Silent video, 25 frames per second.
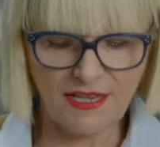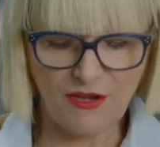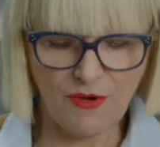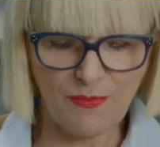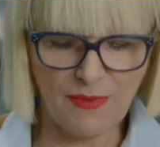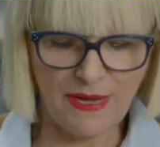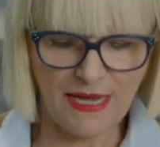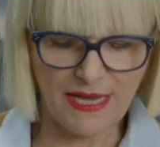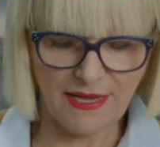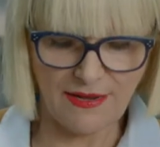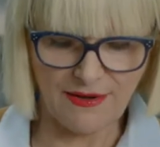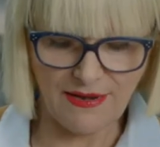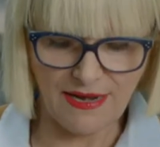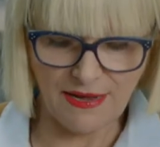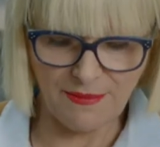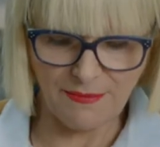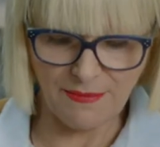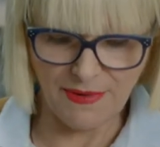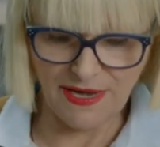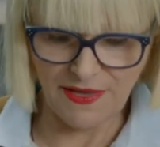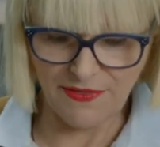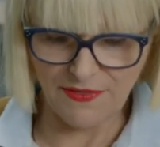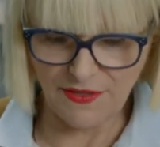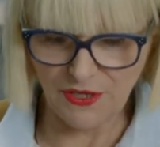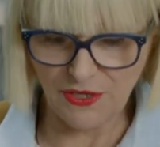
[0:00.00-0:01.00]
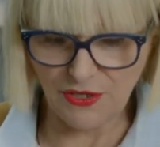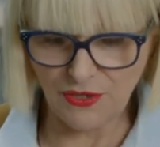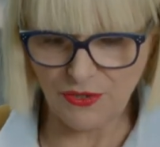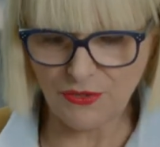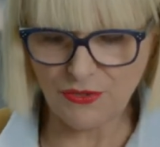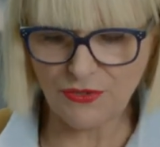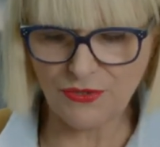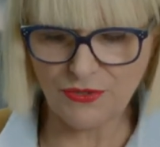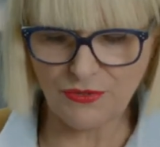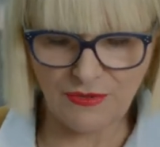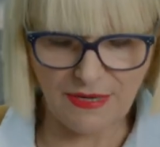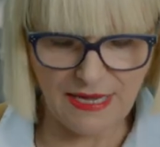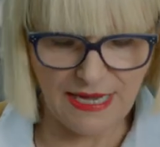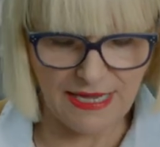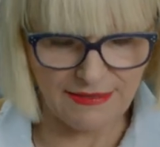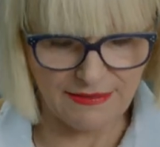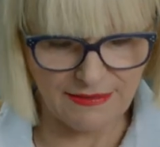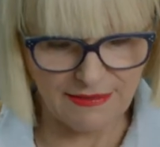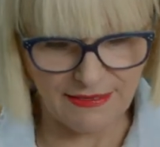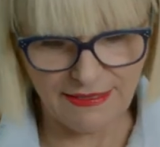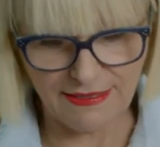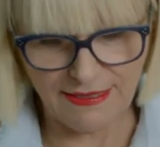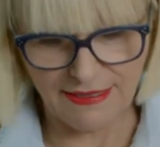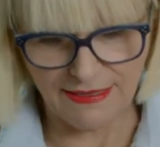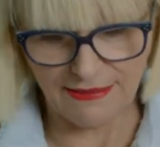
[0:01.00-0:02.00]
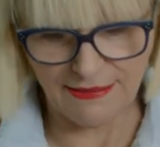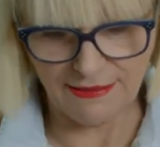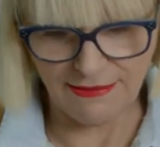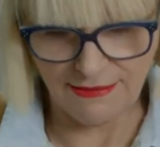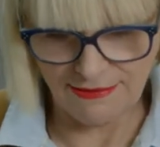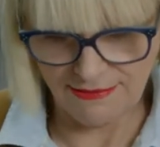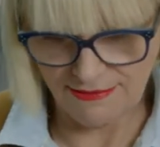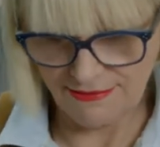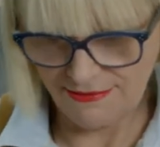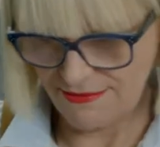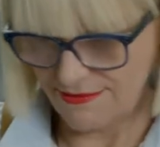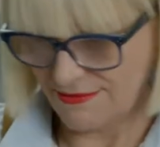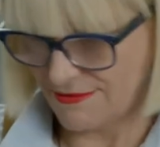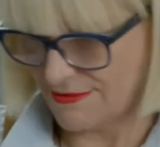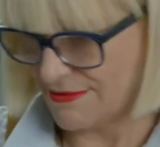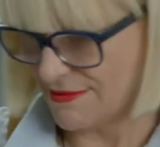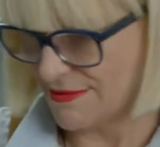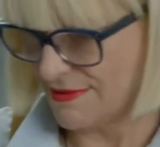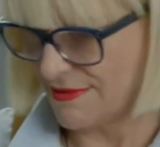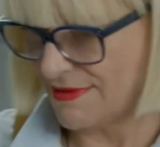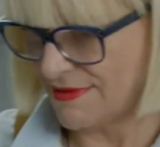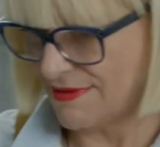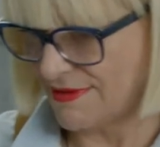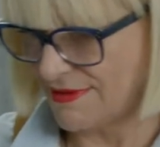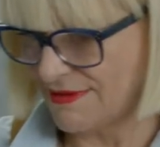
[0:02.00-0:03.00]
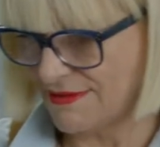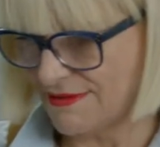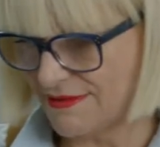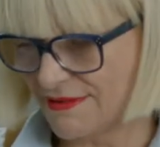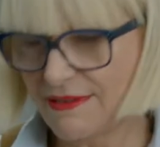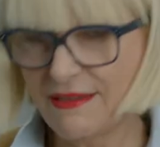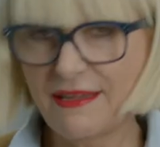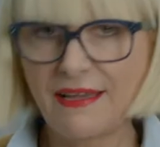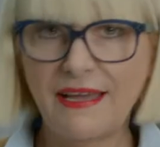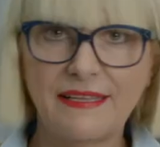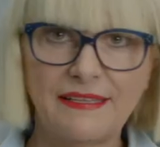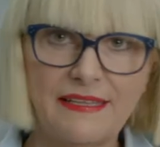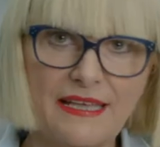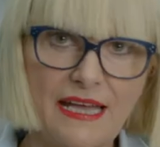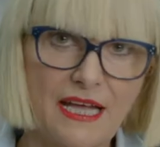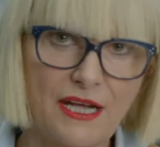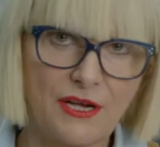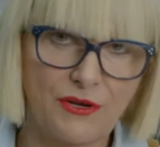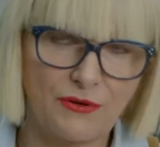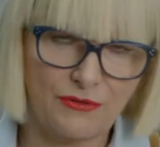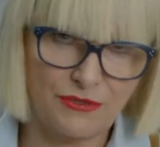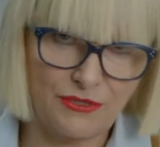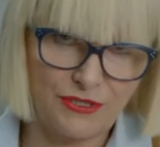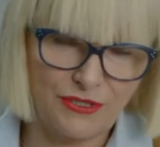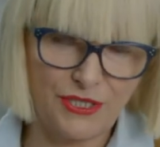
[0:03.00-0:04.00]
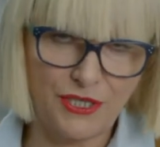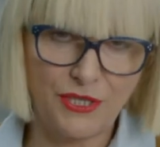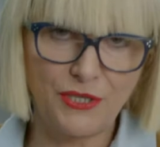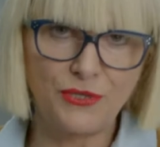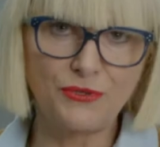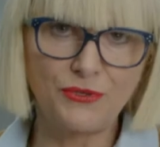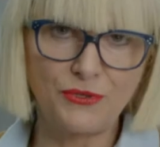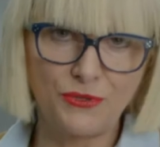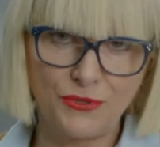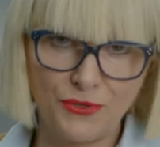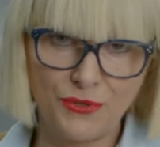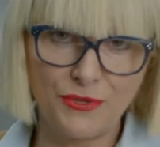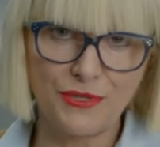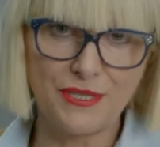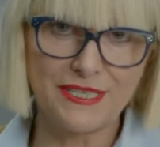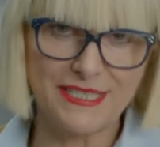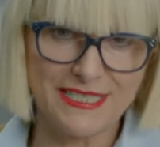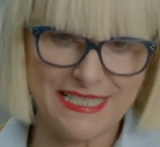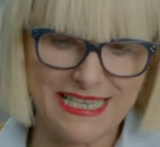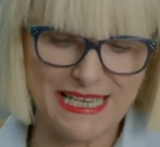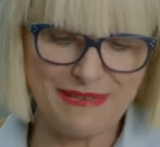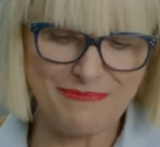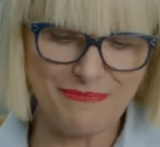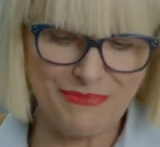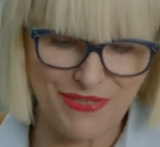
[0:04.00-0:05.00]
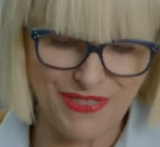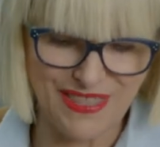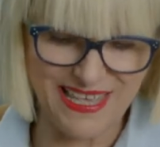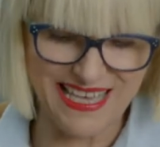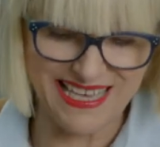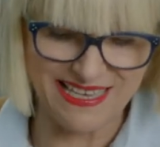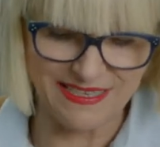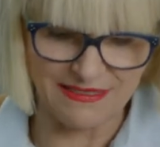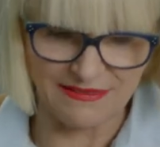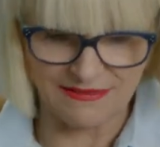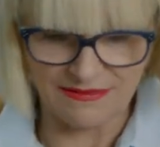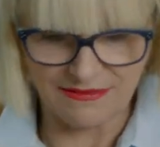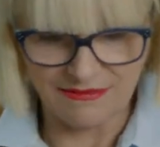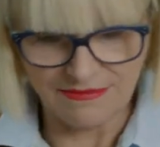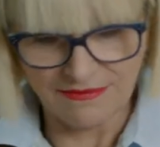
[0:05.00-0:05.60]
how my grandmother used to cut the dill. And I continue to do the same thing.